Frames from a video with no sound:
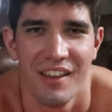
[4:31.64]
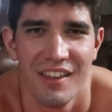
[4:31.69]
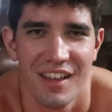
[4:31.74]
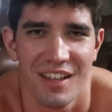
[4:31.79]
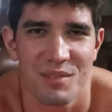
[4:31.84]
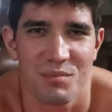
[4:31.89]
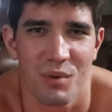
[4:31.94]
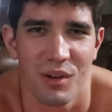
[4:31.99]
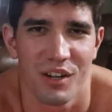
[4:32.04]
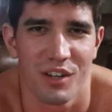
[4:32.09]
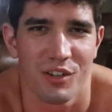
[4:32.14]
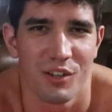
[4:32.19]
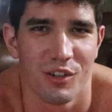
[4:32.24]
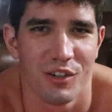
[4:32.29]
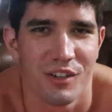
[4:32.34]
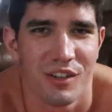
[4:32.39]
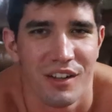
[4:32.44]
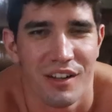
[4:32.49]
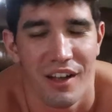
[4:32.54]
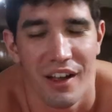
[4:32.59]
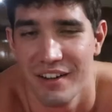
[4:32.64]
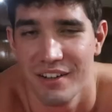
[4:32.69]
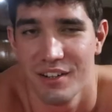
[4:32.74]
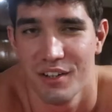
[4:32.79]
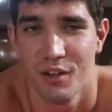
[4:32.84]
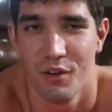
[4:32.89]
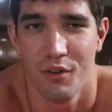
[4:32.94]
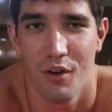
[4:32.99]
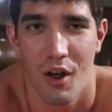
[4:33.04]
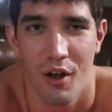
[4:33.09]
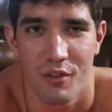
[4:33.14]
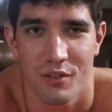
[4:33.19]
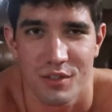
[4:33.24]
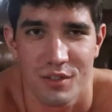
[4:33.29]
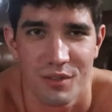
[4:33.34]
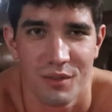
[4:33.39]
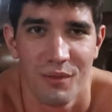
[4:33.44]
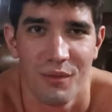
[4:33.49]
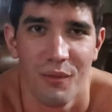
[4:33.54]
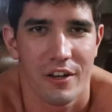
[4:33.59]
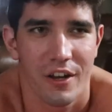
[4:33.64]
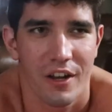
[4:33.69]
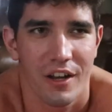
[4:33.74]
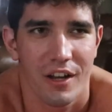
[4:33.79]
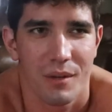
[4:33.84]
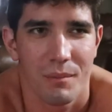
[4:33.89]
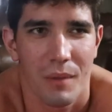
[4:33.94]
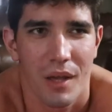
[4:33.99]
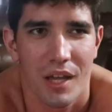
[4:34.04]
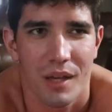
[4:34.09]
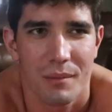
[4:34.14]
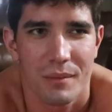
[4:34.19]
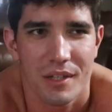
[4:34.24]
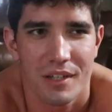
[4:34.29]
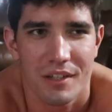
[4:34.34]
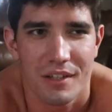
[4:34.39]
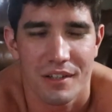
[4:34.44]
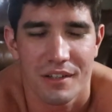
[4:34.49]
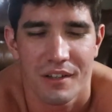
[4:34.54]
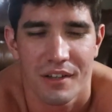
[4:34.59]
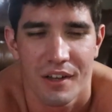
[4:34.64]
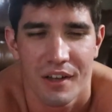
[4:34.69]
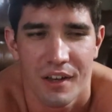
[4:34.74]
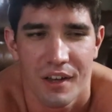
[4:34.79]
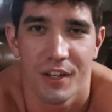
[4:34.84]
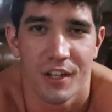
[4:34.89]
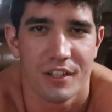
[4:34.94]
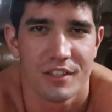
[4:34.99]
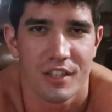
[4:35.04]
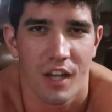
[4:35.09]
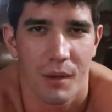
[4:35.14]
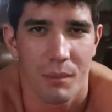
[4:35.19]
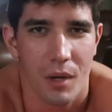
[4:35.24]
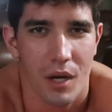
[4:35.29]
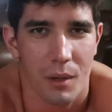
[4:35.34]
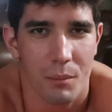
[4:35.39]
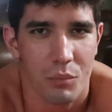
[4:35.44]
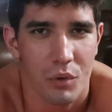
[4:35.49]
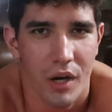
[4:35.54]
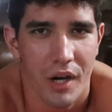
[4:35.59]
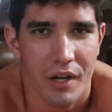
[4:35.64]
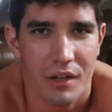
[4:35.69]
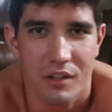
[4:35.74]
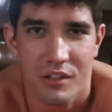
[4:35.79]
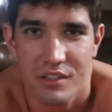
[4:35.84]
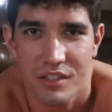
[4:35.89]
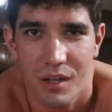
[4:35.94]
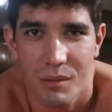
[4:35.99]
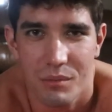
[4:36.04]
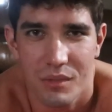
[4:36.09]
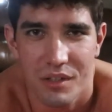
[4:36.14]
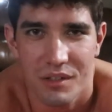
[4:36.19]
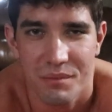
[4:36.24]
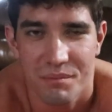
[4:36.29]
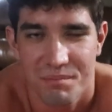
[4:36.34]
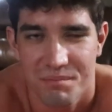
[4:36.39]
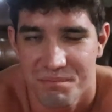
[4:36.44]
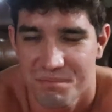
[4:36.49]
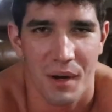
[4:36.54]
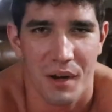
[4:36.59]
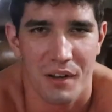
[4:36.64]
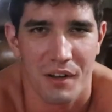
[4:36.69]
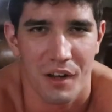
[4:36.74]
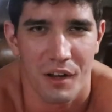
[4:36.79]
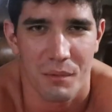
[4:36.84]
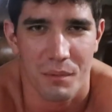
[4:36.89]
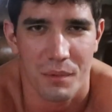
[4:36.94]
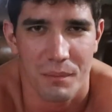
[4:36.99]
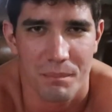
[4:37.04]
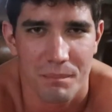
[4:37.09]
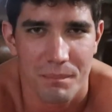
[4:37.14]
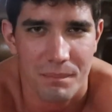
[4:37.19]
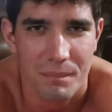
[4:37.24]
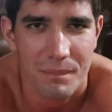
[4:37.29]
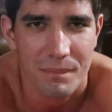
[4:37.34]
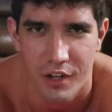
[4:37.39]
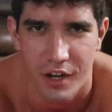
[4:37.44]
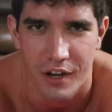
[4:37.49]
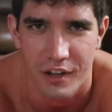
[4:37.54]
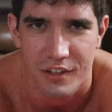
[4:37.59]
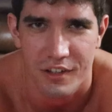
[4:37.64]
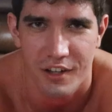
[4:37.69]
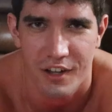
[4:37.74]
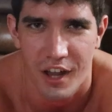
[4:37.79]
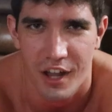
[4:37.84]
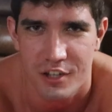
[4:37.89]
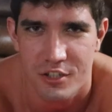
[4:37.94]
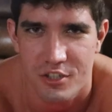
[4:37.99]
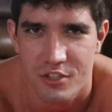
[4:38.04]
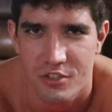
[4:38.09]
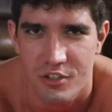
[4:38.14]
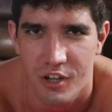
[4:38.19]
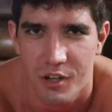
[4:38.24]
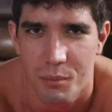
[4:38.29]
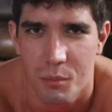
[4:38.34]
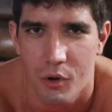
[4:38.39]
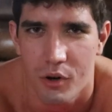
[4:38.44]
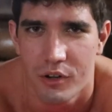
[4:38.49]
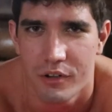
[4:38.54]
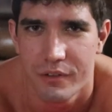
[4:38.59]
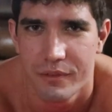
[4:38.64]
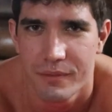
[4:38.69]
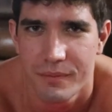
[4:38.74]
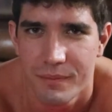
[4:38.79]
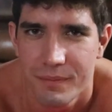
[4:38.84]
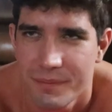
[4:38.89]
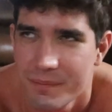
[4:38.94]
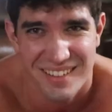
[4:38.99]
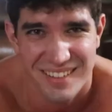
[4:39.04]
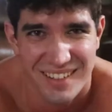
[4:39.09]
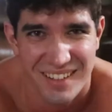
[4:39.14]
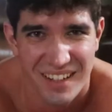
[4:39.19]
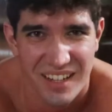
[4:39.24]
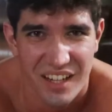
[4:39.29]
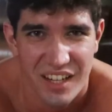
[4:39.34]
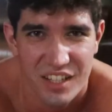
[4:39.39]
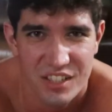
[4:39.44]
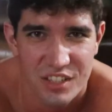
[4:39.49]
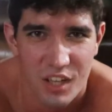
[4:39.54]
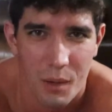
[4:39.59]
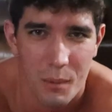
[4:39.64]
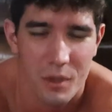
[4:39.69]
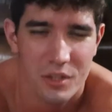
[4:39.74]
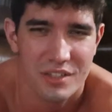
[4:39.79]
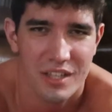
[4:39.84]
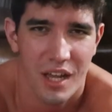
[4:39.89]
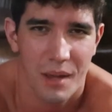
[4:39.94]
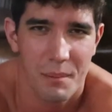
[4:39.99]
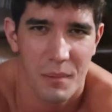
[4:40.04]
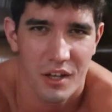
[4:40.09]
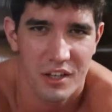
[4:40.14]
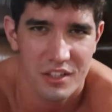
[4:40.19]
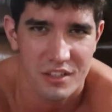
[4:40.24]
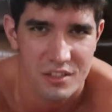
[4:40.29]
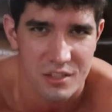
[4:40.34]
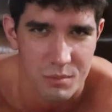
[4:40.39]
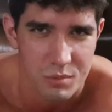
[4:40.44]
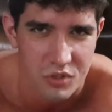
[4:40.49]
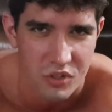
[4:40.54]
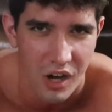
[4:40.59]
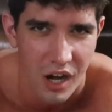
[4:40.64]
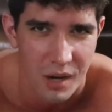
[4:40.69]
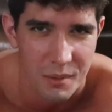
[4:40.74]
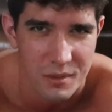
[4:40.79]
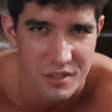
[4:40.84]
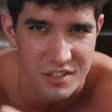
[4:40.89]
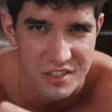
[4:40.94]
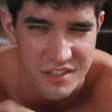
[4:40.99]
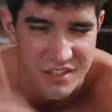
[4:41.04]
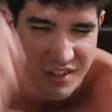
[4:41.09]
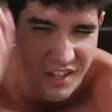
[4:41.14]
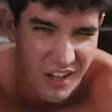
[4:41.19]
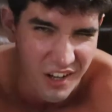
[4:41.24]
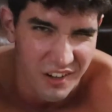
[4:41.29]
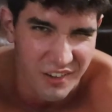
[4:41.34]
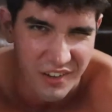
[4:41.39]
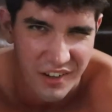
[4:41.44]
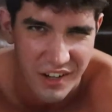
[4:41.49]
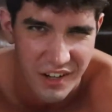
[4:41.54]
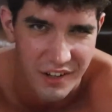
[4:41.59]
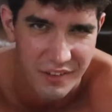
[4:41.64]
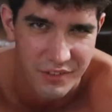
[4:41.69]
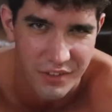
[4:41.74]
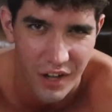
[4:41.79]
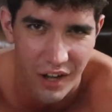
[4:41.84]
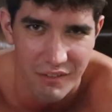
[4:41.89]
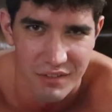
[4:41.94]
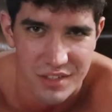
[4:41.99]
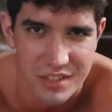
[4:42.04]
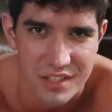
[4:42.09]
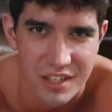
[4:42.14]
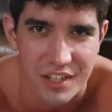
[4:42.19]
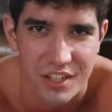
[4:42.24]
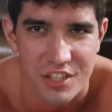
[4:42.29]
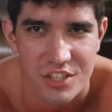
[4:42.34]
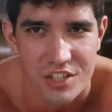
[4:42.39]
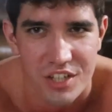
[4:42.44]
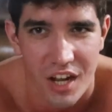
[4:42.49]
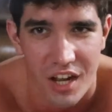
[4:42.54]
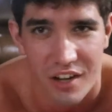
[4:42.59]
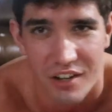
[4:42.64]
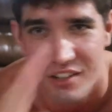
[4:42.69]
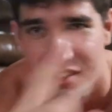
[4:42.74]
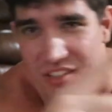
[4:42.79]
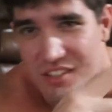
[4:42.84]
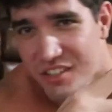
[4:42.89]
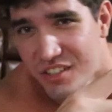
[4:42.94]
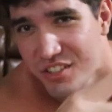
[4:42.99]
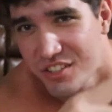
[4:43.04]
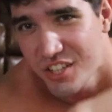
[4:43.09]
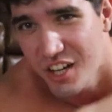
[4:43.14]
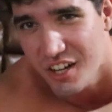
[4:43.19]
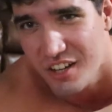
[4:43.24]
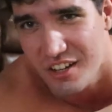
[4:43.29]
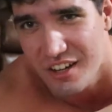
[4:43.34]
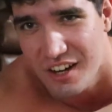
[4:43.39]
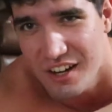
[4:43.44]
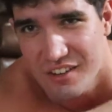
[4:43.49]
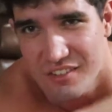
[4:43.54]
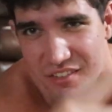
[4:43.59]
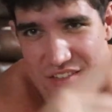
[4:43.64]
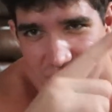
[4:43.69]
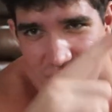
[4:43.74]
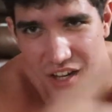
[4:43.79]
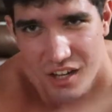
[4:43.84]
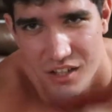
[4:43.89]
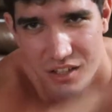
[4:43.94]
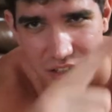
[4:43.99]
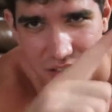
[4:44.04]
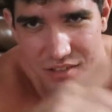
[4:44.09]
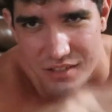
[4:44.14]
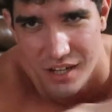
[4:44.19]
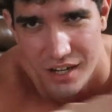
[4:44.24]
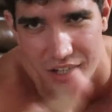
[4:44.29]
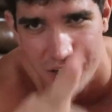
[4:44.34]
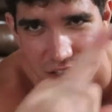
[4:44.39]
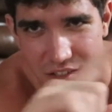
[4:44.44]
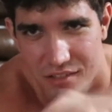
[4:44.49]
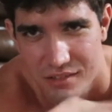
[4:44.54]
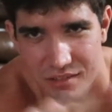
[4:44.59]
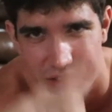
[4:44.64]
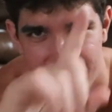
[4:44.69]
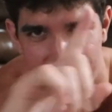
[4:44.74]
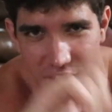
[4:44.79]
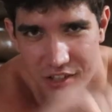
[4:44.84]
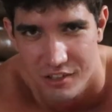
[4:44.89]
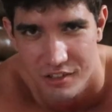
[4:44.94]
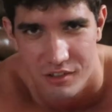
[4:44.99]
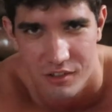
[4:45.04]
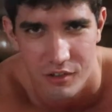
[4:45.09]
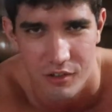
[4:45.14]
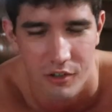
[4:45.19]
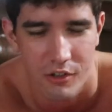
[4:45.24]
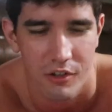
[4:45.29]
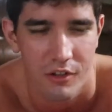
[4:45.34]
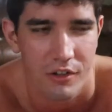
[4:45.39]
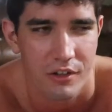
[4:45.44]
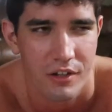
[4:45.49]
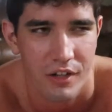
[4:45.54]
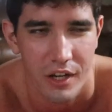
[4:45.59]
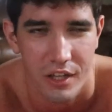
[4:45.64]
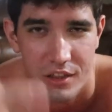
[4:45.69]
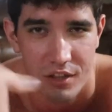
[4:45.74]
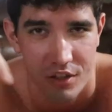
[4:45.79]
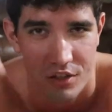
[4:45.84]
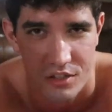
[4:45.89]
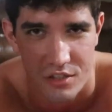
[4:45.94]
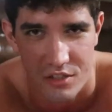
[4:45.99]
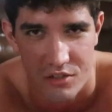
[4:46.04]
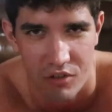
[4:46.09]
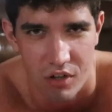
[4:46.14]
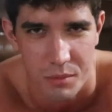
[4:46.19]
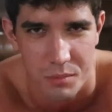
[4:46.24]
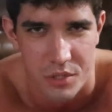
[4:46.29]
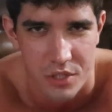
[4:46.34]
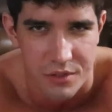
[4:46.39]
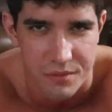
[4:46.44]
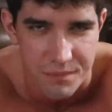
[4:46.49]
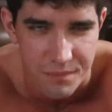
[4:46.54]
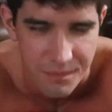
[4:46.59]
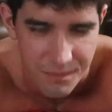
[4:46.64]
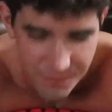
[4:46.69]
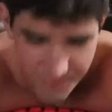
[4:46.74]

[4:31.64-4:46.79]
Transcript: that's pretty cool. And who knows, one day maybe if he needs help on a prank or something, maybe I could help him. So yeah, connections are important. And he's almost at a million subscribers, so if you haven't seen his channel, check it out. I'll tag it here or in the description.